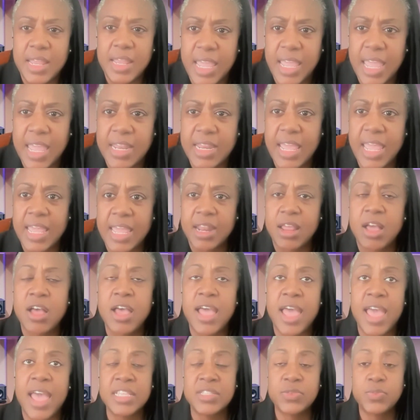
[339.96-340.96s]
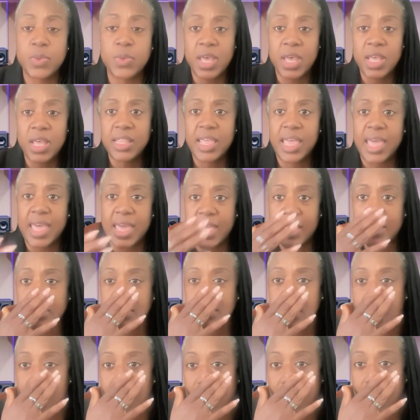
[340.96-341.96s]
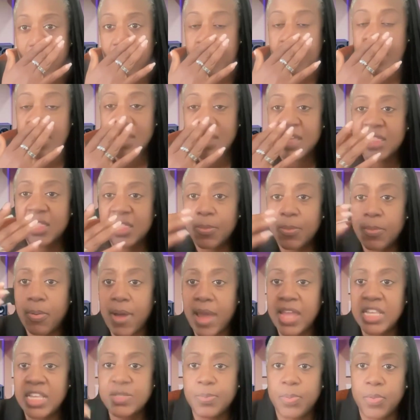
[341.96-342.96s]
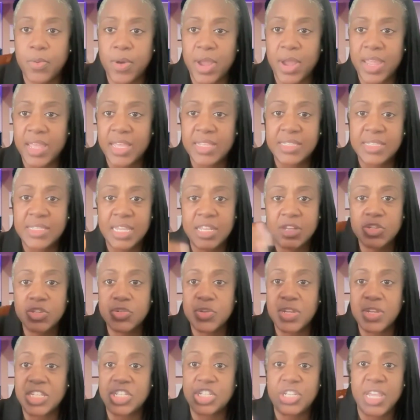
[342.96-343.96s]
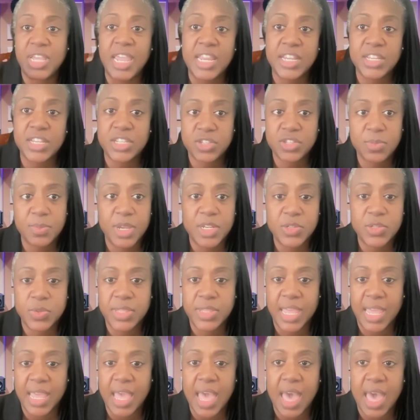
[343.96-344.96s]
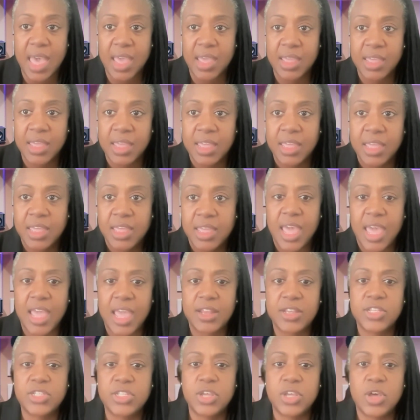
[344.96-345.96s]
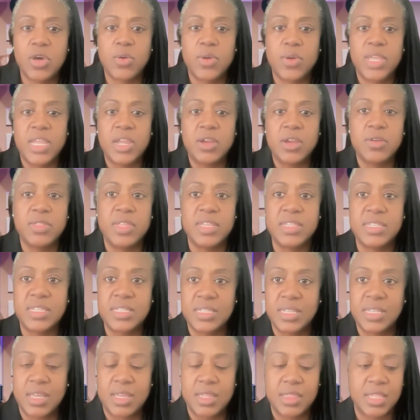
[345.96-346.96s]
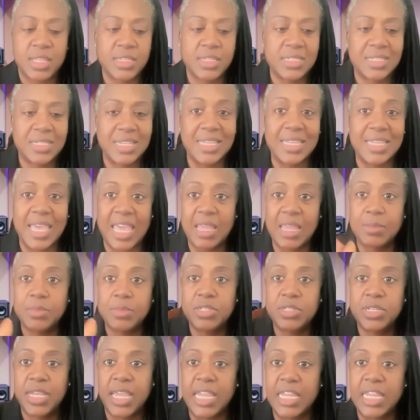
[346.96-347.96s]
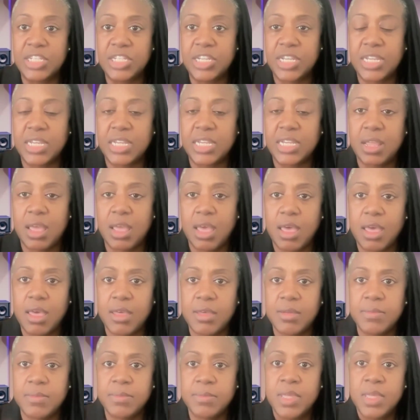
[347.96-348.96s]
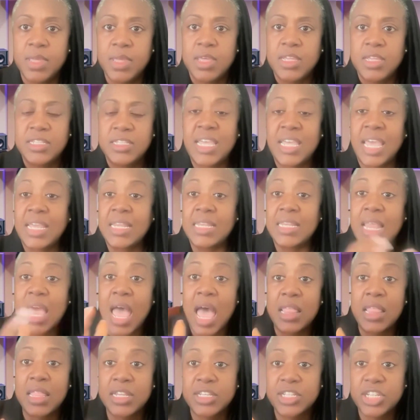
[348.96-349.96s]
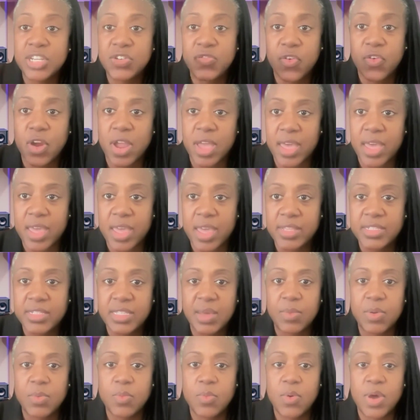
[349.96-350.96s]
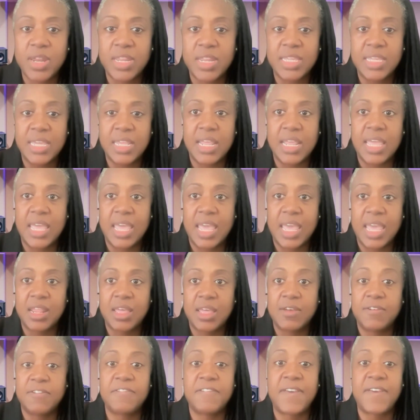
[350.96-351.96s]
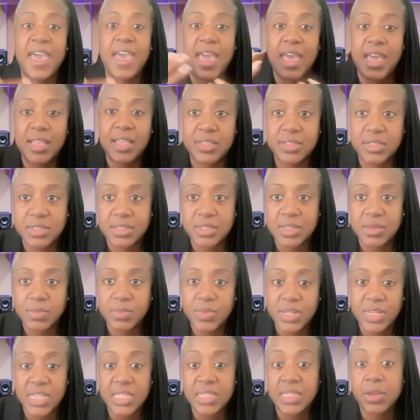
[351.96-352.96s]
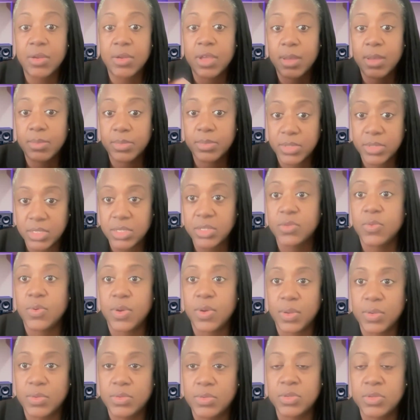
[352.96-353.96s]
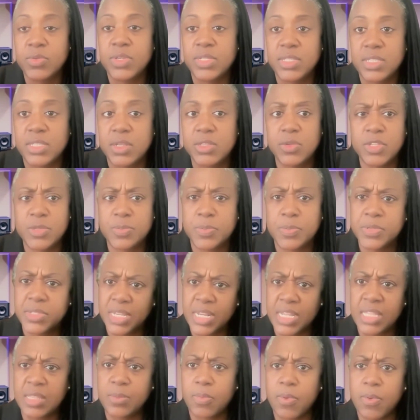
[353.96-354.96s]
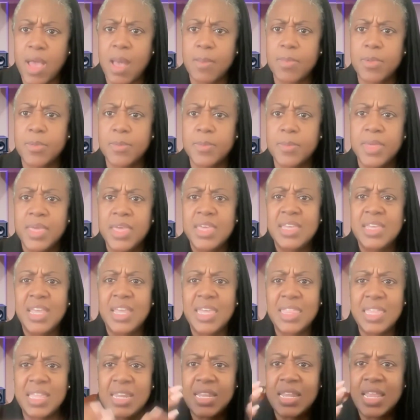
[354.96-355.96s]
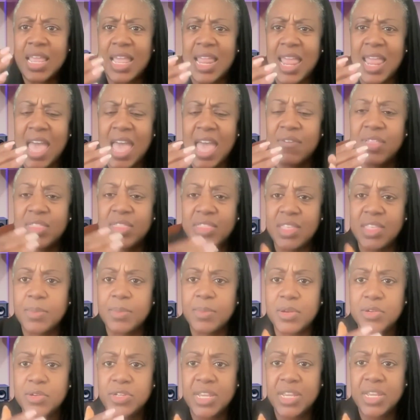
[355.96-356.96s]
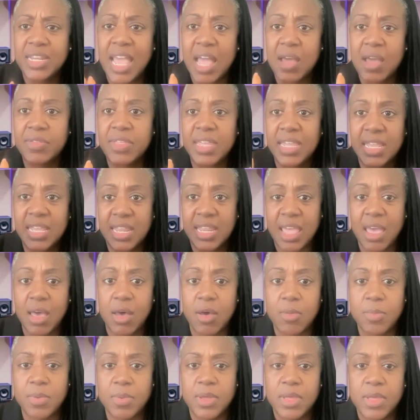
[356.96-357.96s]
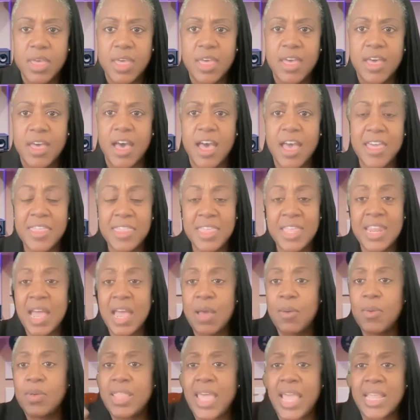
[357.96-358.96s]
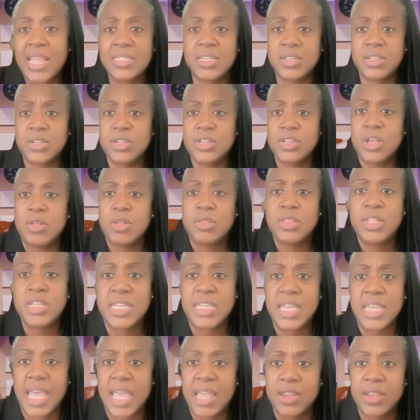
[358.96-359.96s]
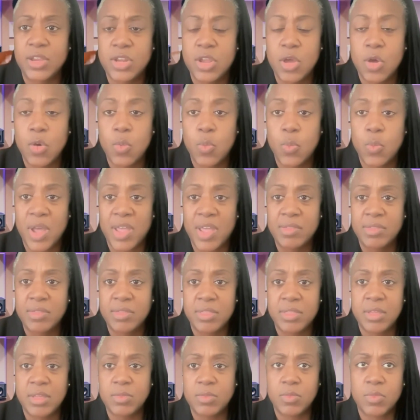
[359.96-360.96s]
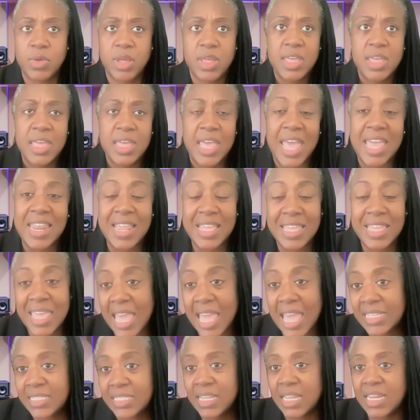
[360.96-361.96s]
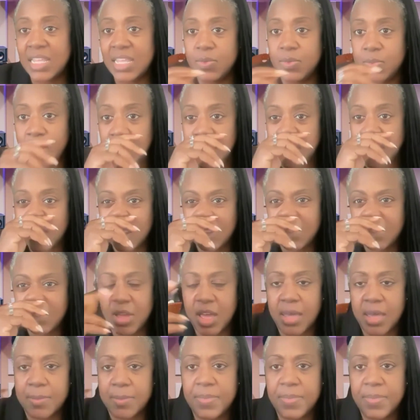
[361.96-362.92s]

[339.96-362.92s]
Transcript: and as well as the price point, because the industry has changed so much with AI. And so here, this is a game changing technology for us that we want to get ahead of fast, and we need their help to doing so. So it's presenting the problem and then having them understand how they can help. And then I would like to, look at, and a case study with it,